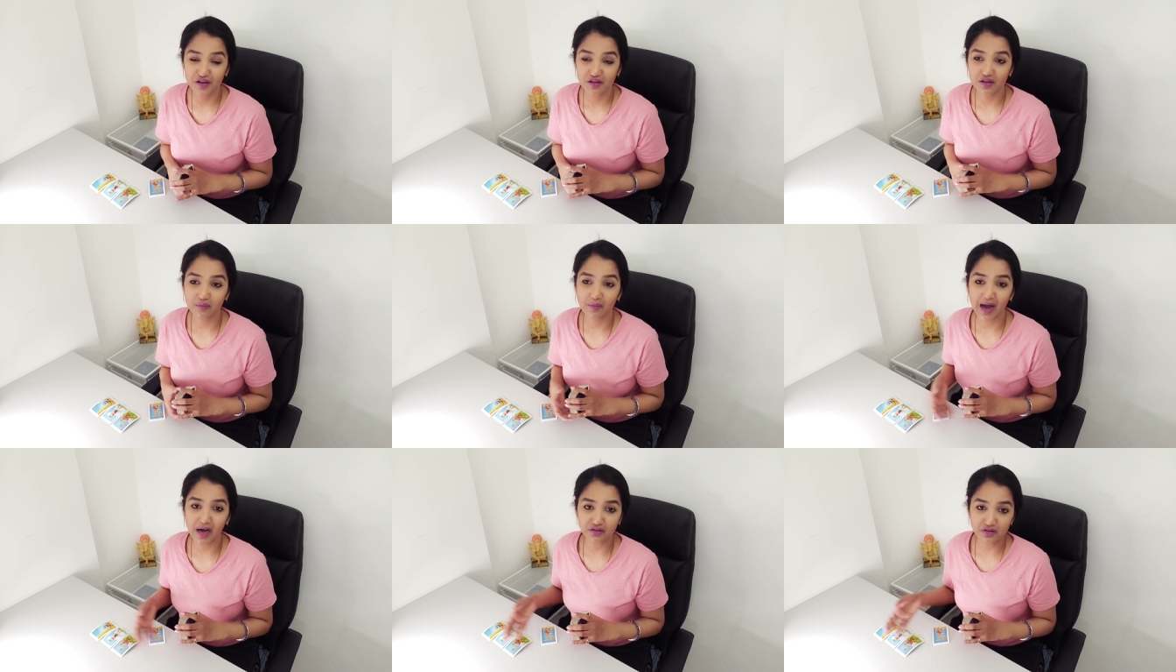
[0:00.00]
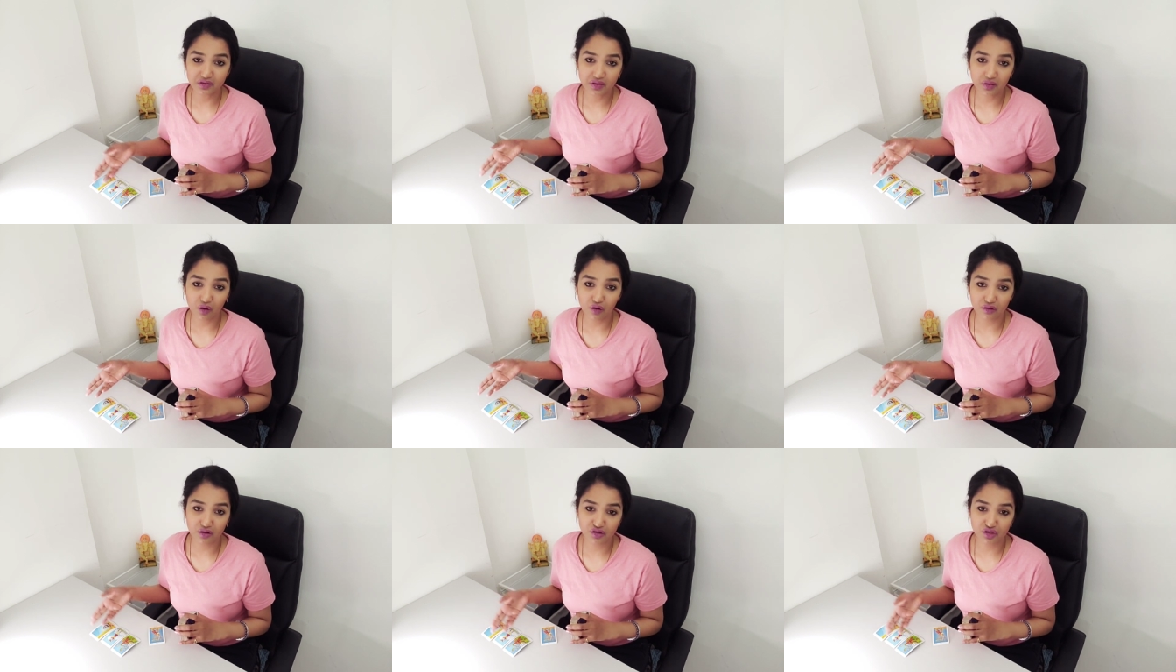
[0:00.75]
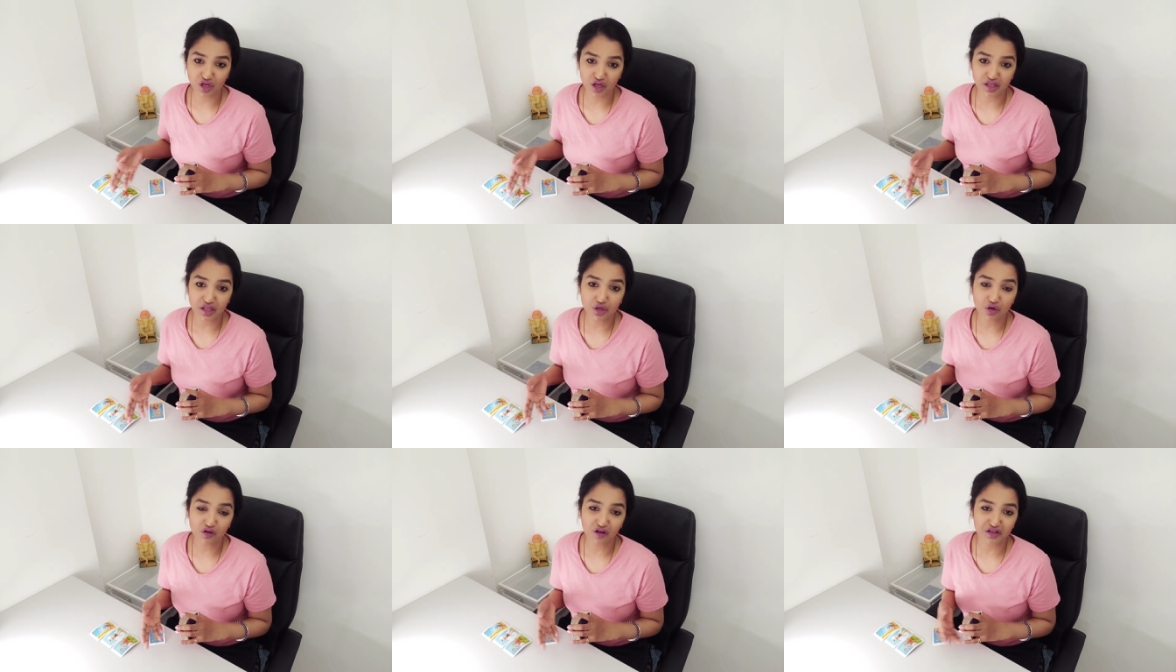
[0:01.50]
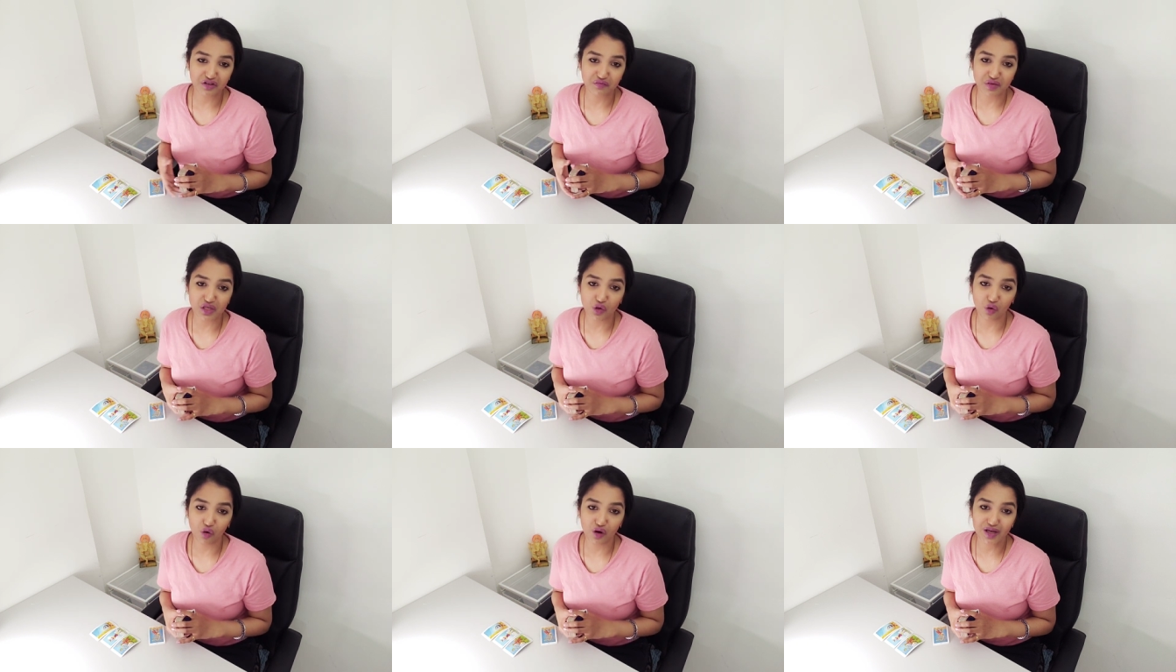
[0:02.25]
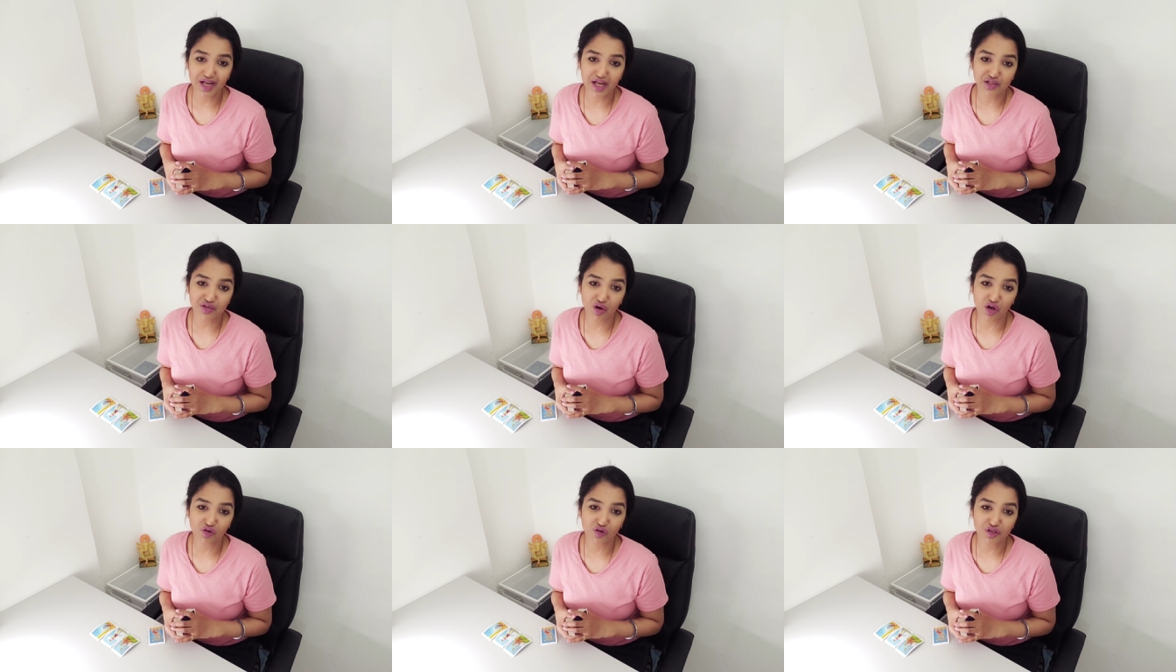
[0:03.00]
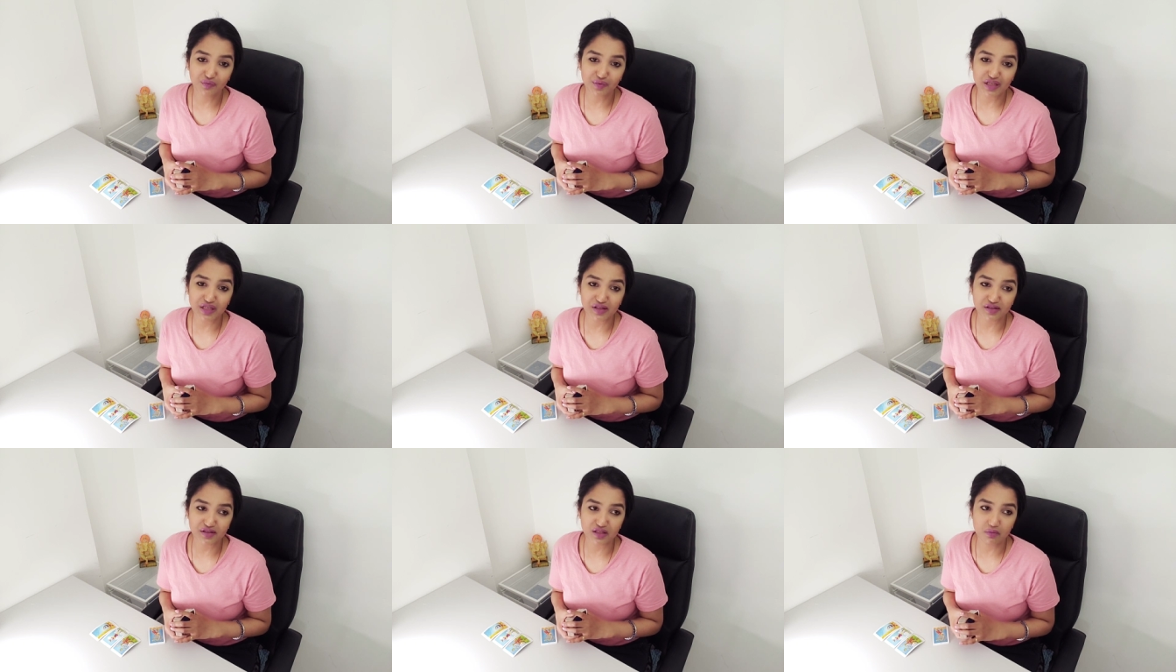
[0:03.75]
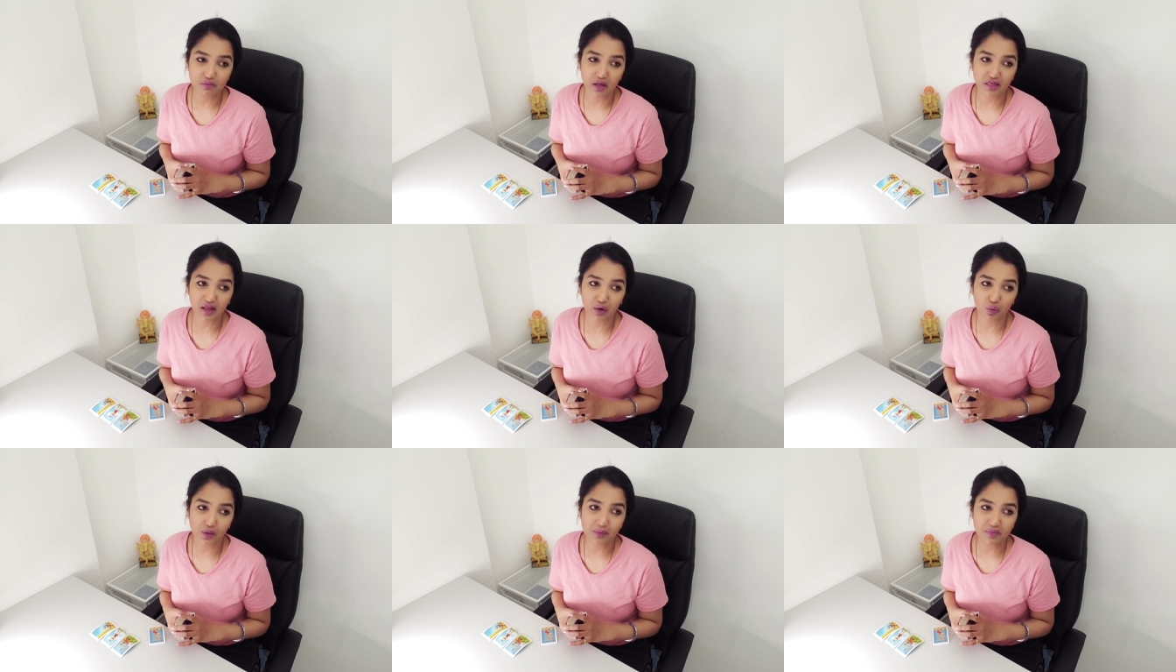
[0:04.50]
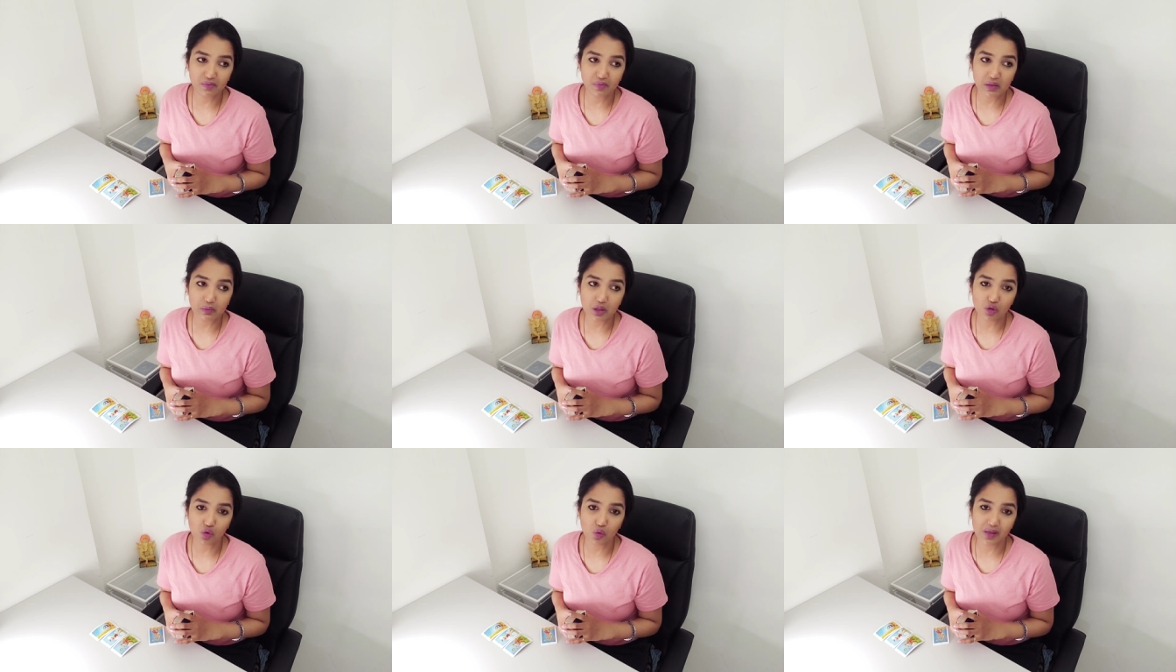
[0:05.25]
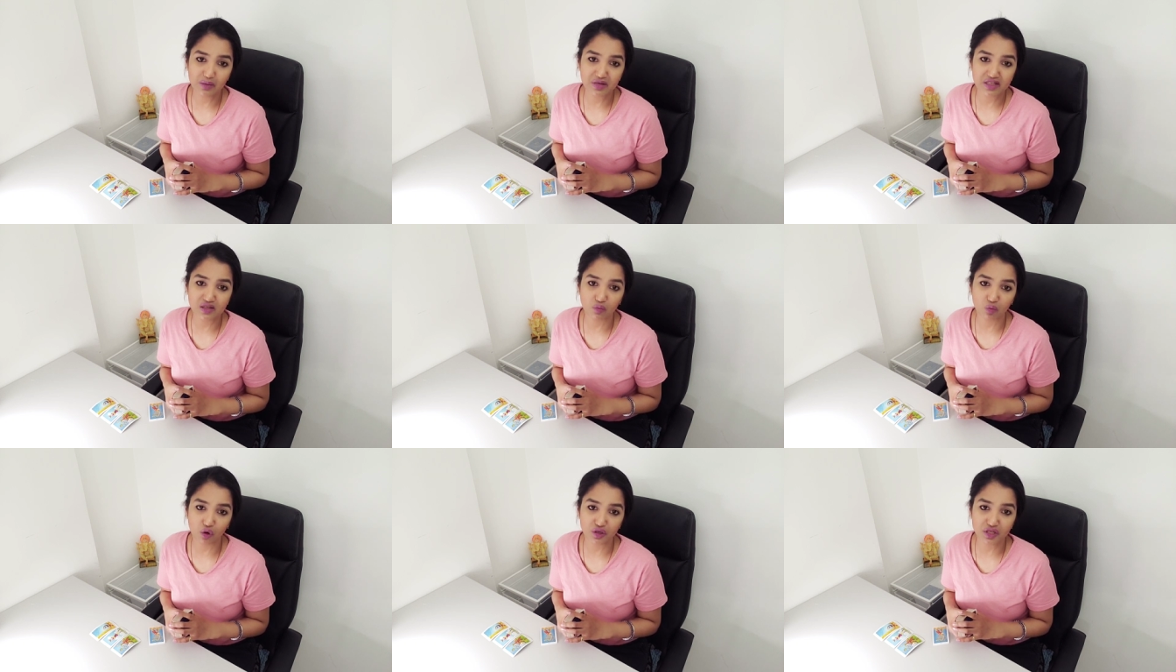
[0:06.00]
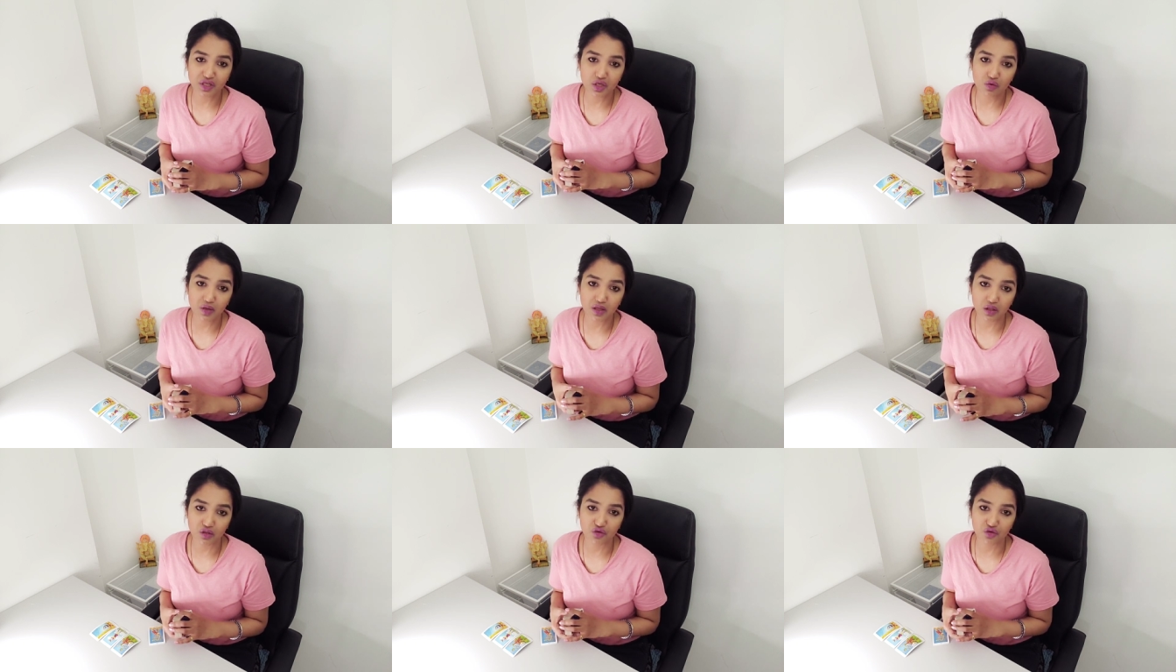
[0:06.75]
The path or the journey you're going to be on, it's not going to be easy, but there will be people who will be supporting you in this